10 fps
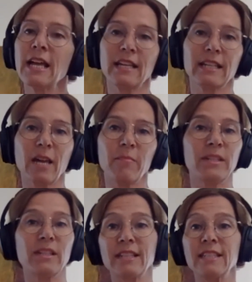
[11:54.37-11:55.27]
that can
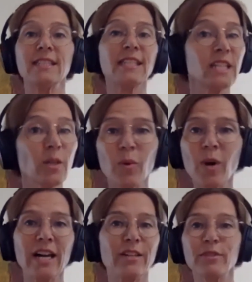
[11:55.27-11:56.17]
be done citywide.